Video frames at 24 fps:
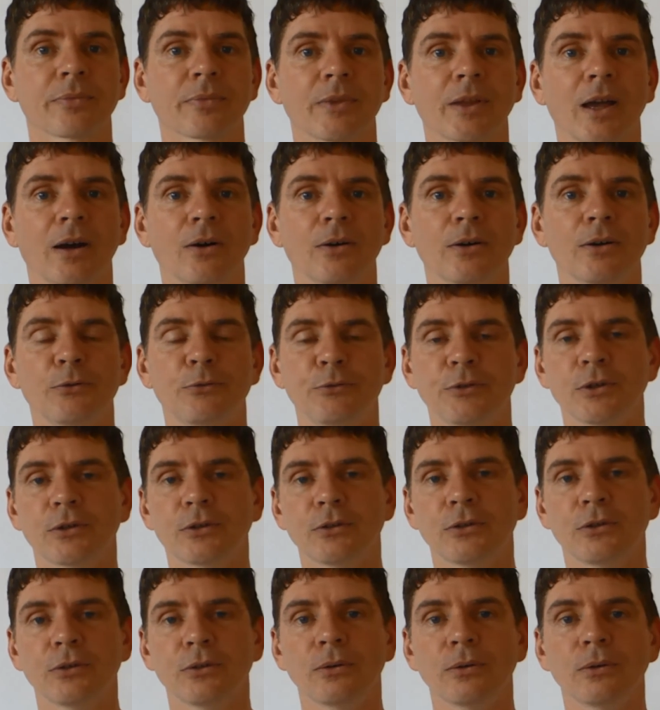Now, if you
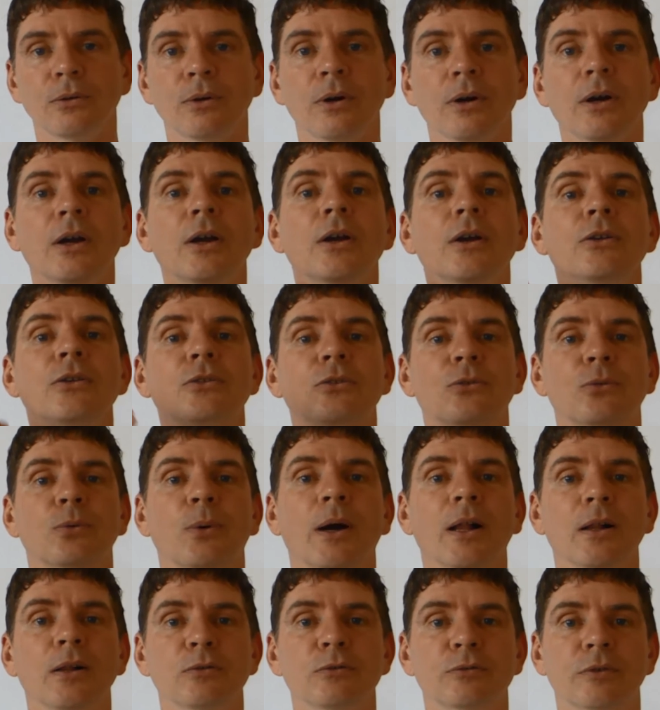could do
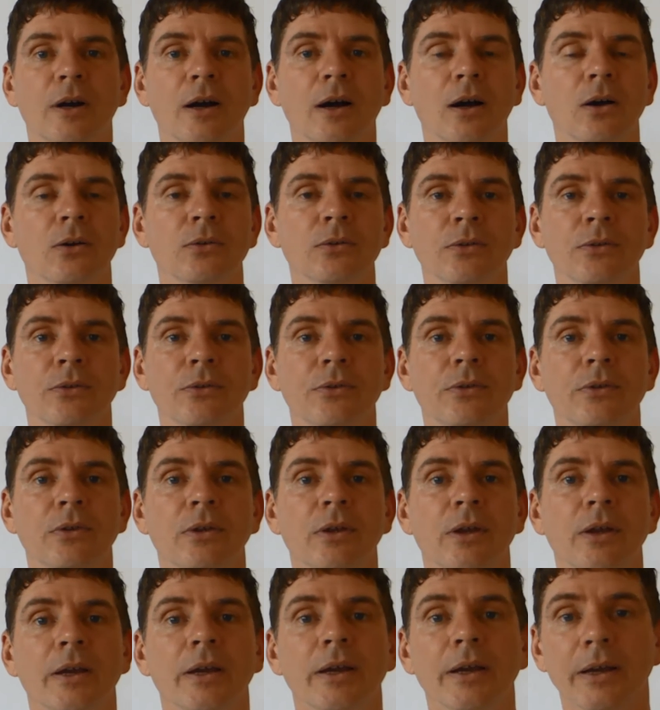12
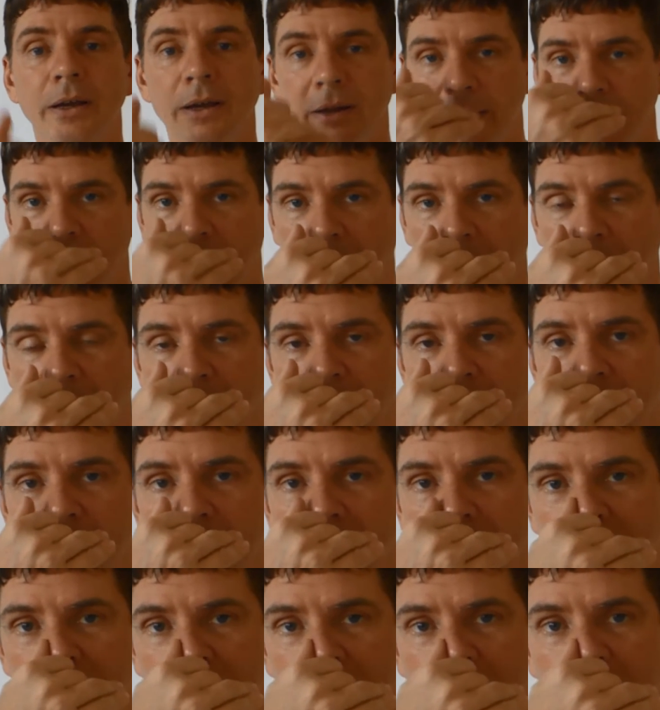rounds
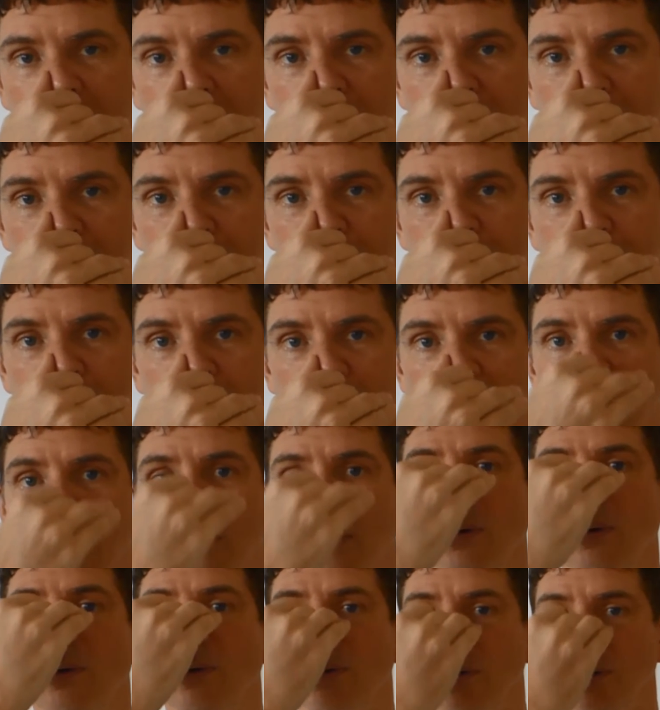inhaling on the count of 4,
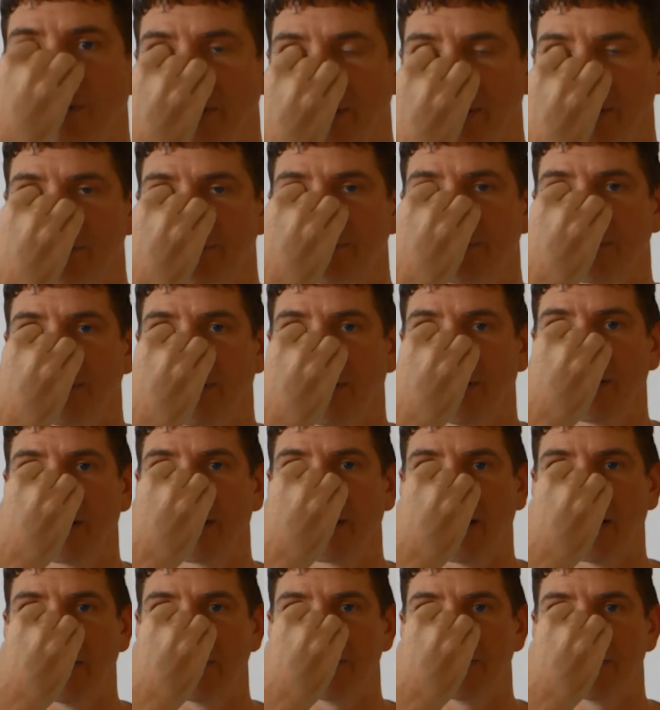holding for
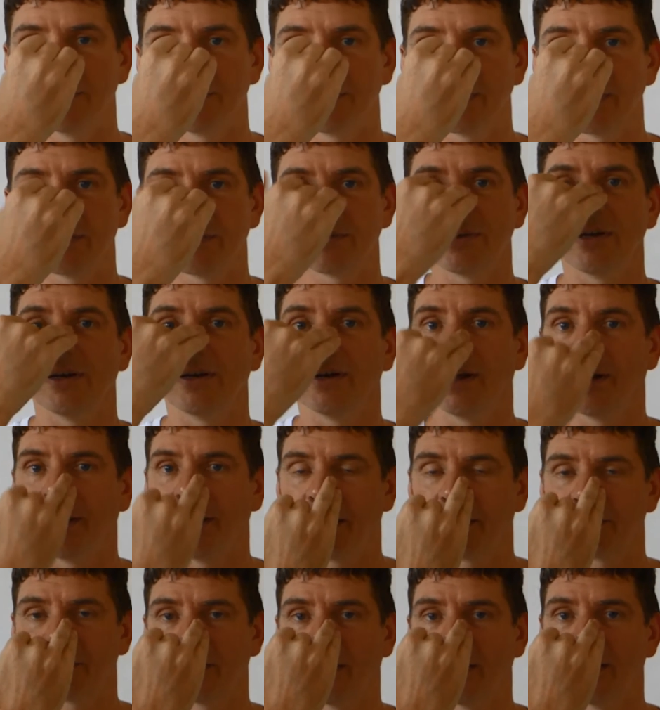the count of 16 and
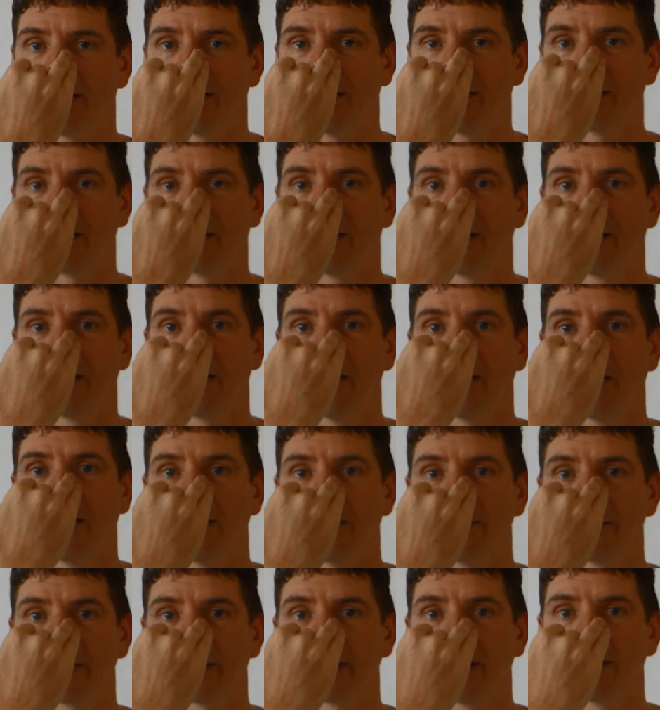exhaling
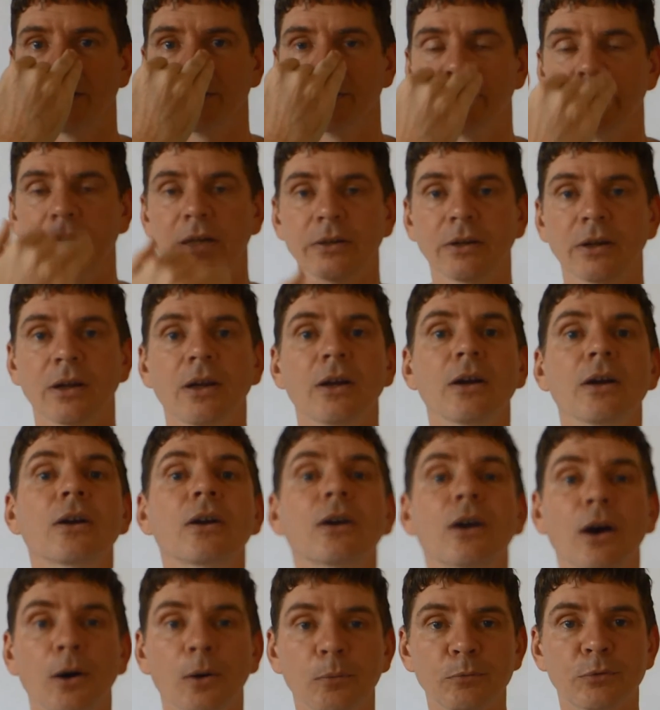on the count of
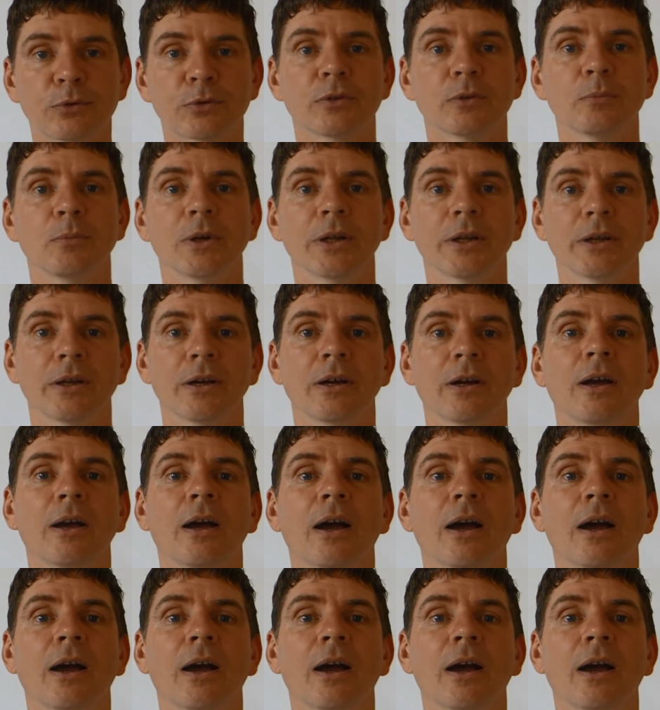8 comfortably,